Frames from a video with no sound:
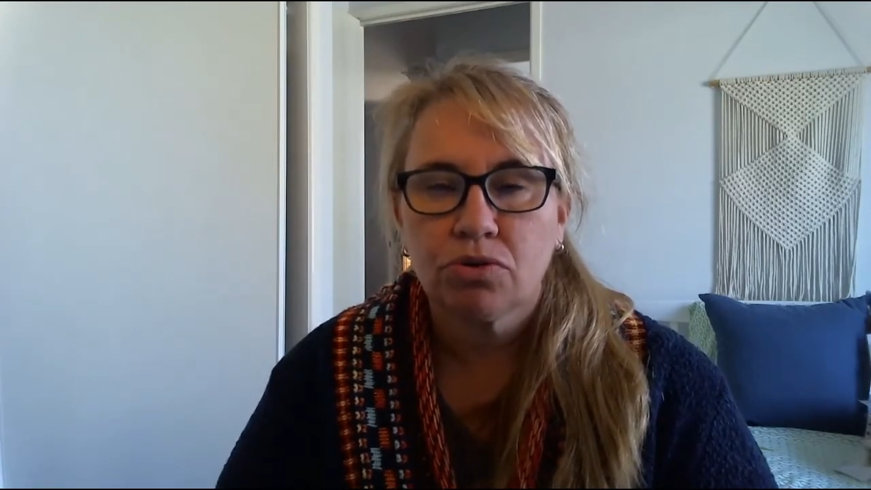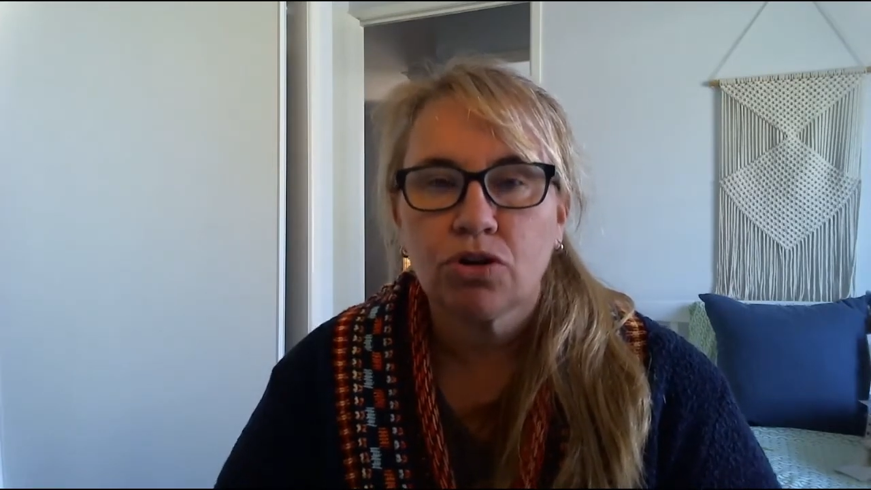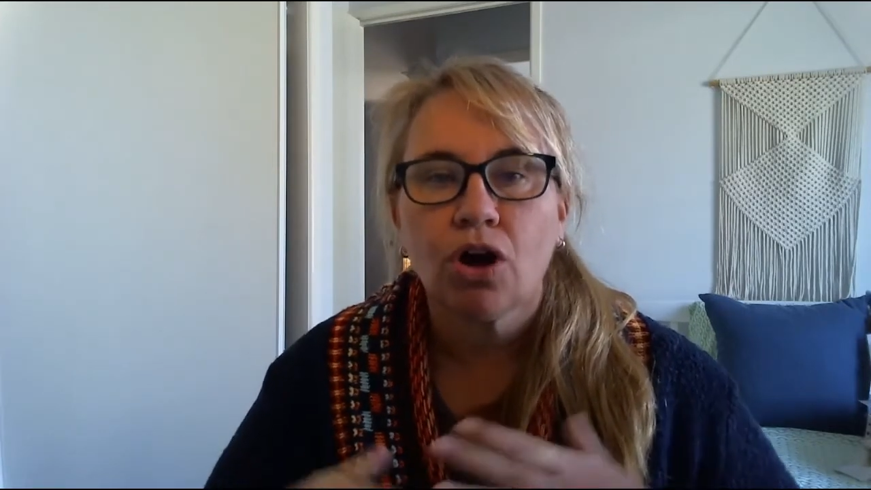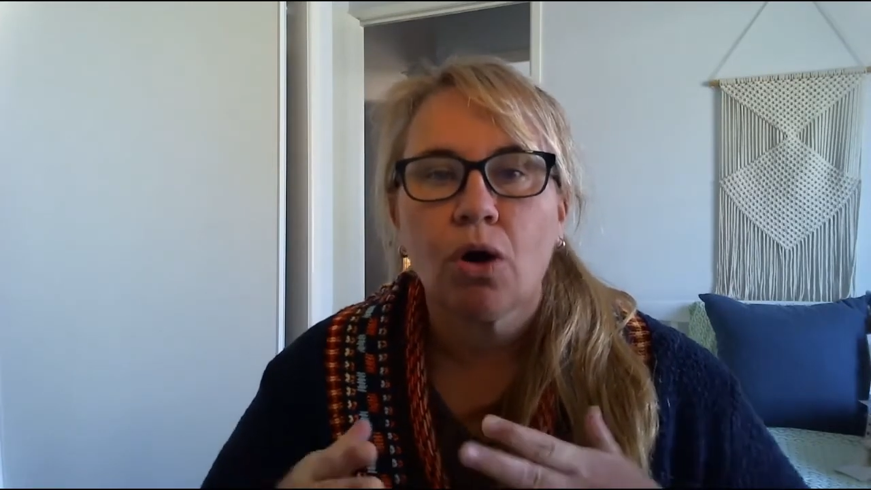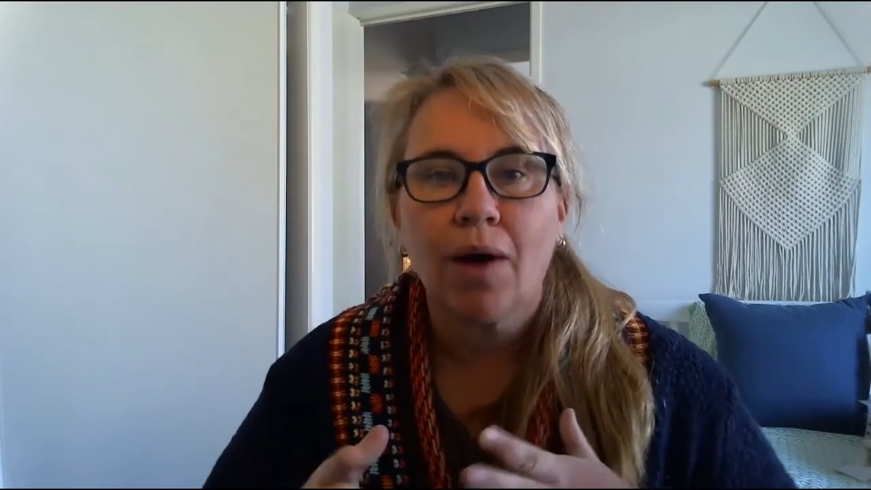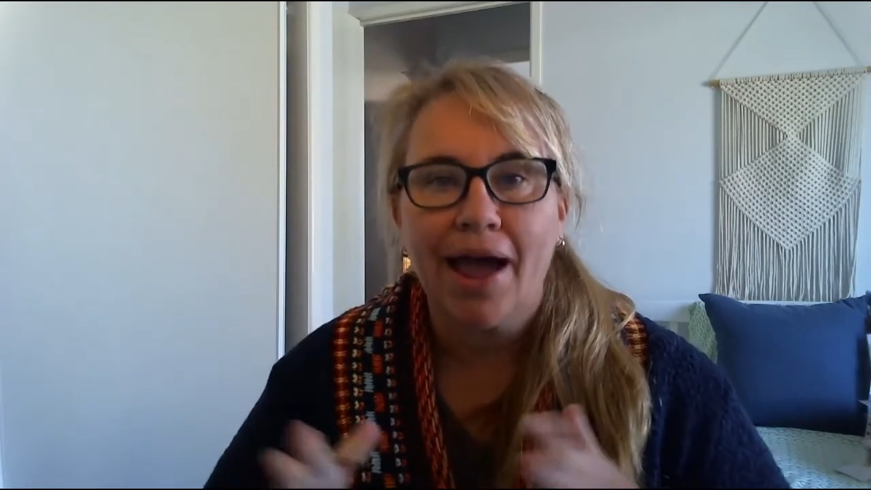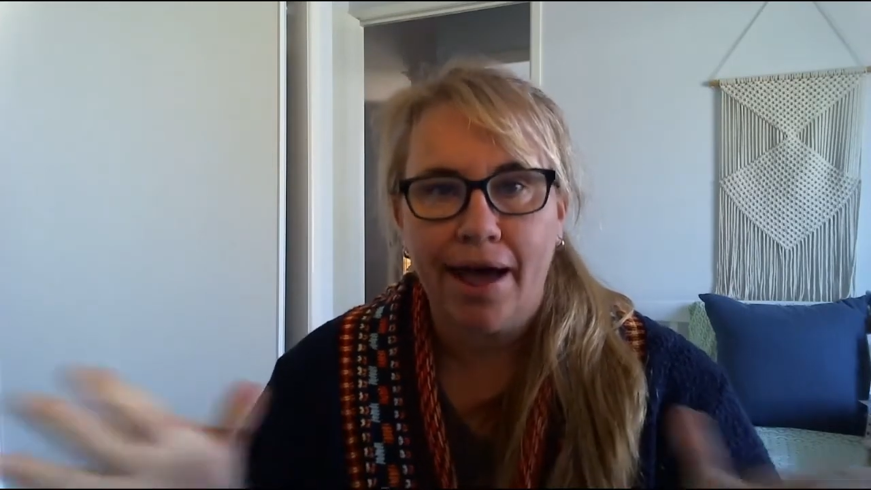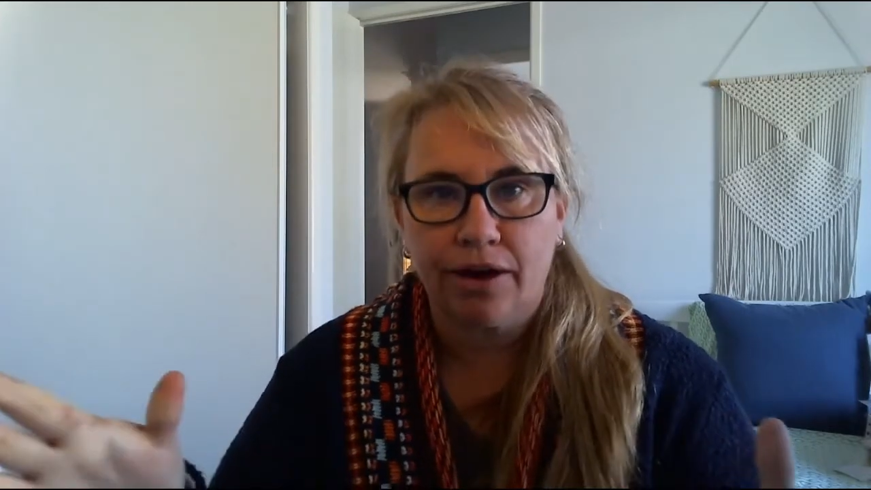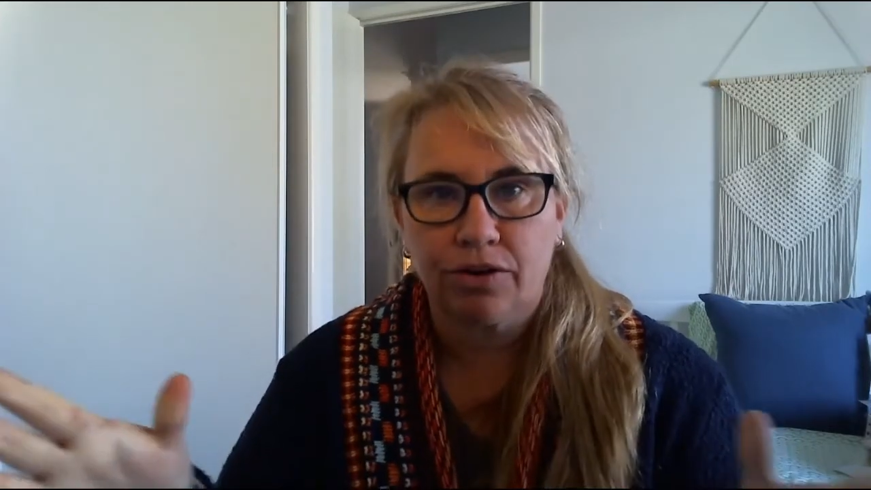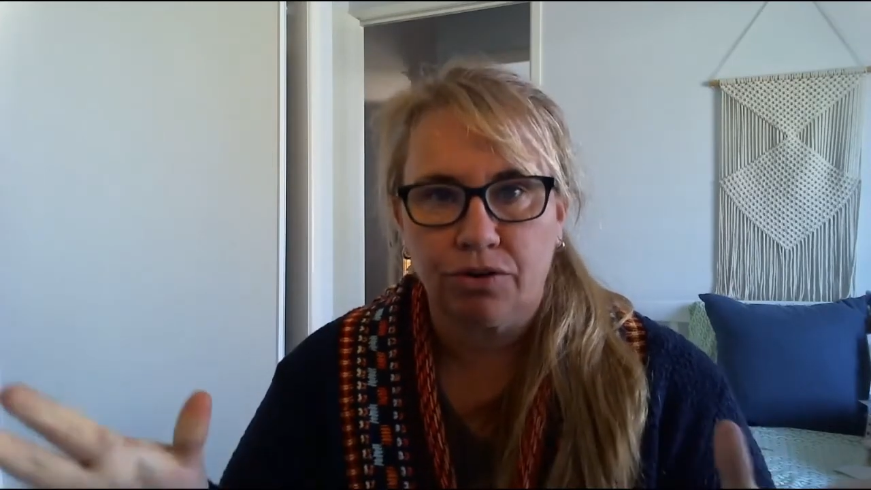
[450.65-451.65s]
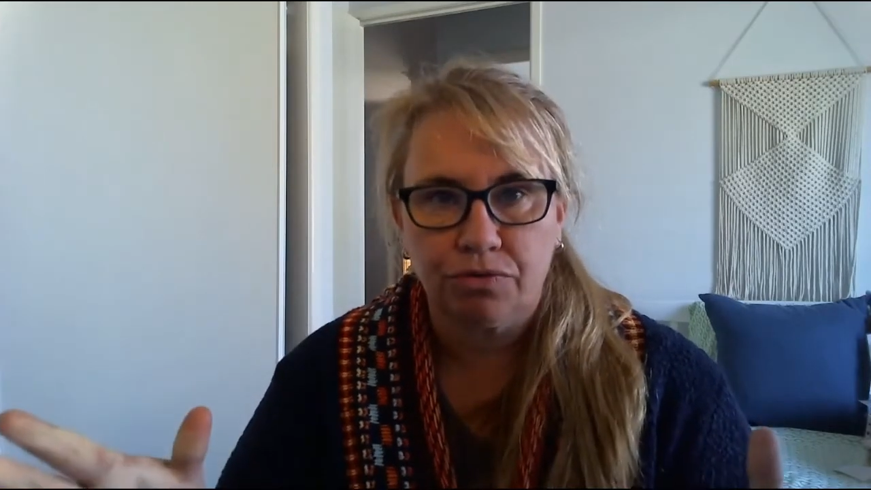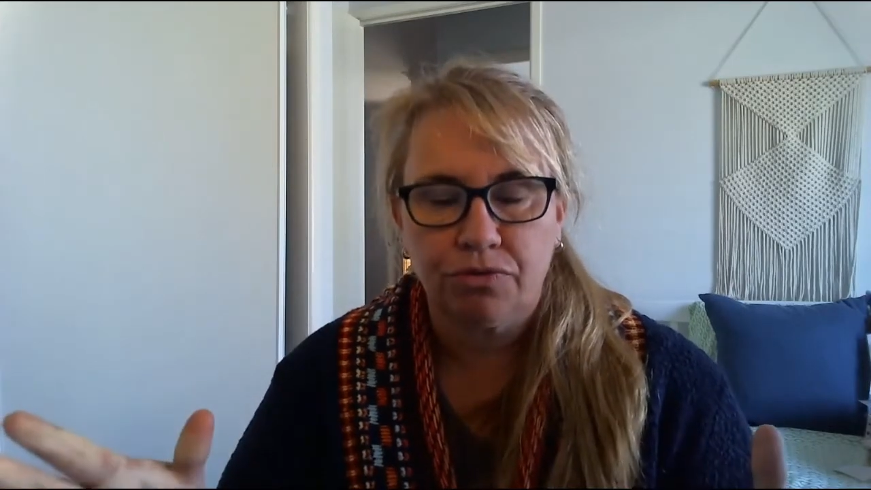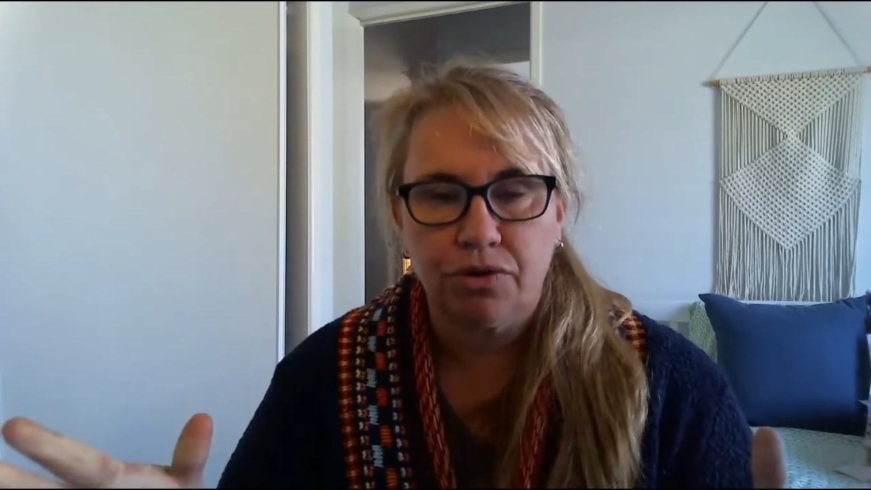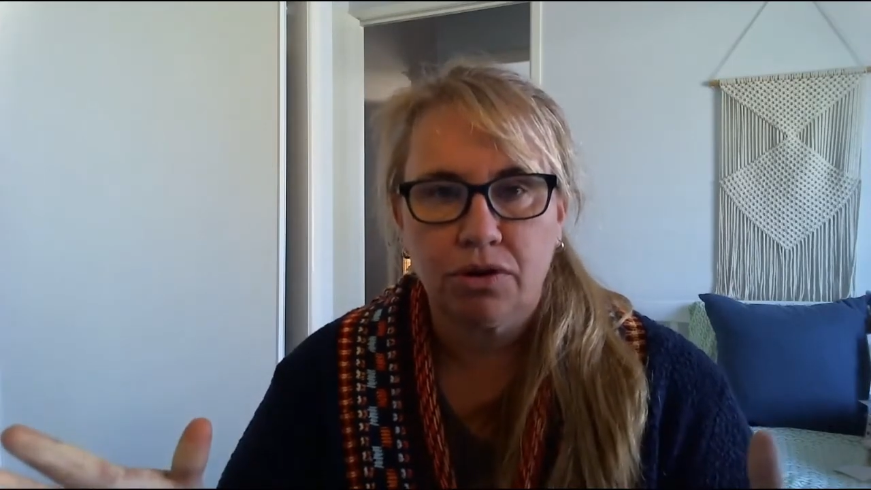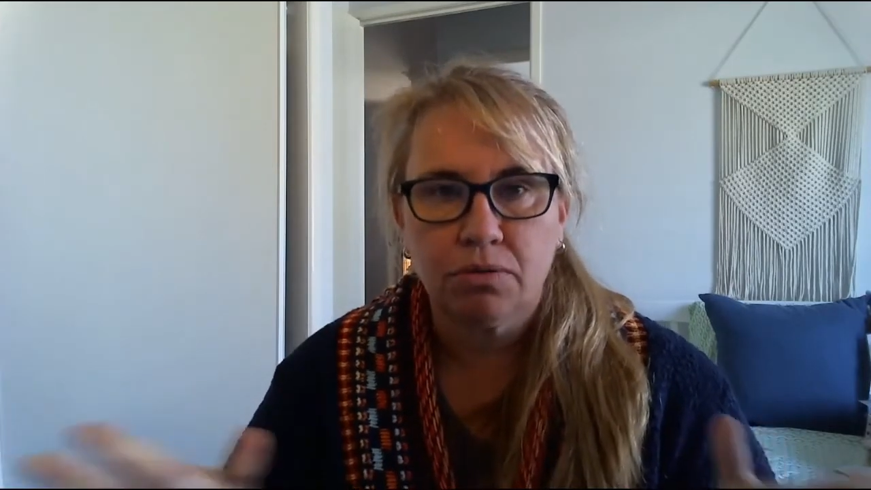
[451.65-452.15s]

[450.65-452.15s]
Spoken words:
go out of